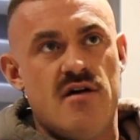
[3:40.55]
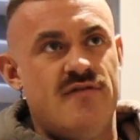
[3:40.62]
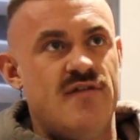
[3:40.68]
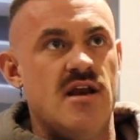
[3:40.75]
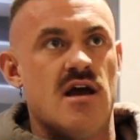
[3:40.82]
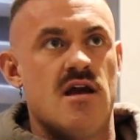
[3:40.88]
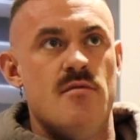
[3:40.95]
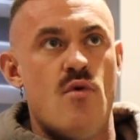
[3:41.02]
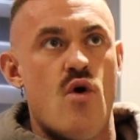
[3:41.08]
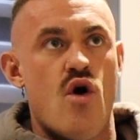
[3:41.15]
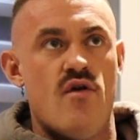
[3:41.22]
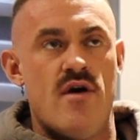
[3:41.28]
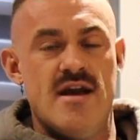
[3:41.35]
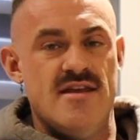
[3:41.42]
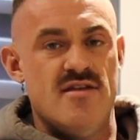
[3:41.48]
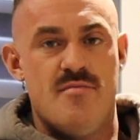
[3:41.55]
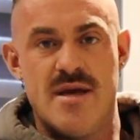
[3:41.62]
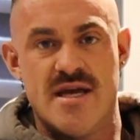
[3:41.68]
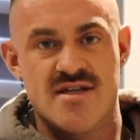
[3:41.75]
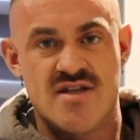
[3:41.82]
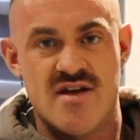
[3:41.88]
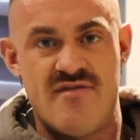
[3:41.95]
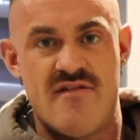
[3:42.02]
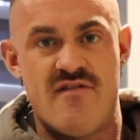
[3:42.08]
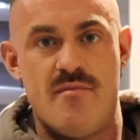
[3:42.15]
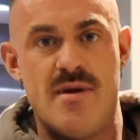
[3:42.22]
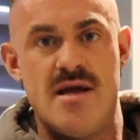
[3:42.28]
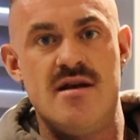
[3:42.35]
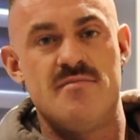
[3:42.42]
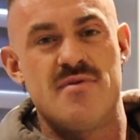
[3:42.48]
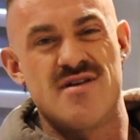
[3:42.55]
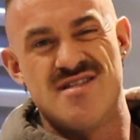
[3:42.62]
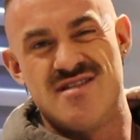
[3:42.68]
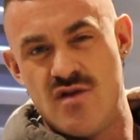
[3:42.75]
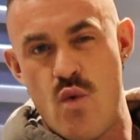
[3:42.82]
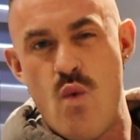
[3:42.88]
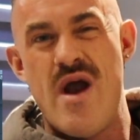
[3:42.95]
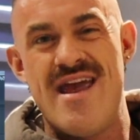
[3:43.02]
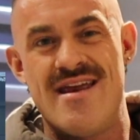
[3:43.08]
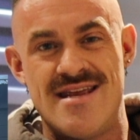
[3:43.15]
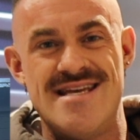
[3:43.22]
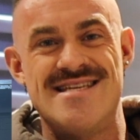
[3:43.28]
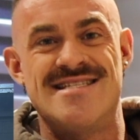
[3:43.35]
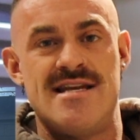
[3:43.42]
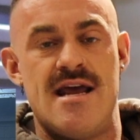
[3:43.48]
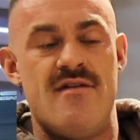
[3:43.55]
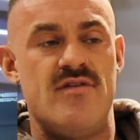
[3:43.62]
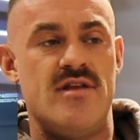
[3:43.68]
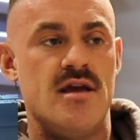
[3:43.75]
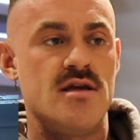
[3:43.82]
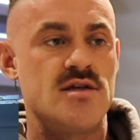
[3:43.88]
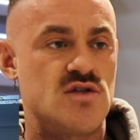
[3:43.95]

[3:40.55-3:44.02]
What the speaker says: I feel like I'm already the biggest I've ever been, because the weight isn't everything.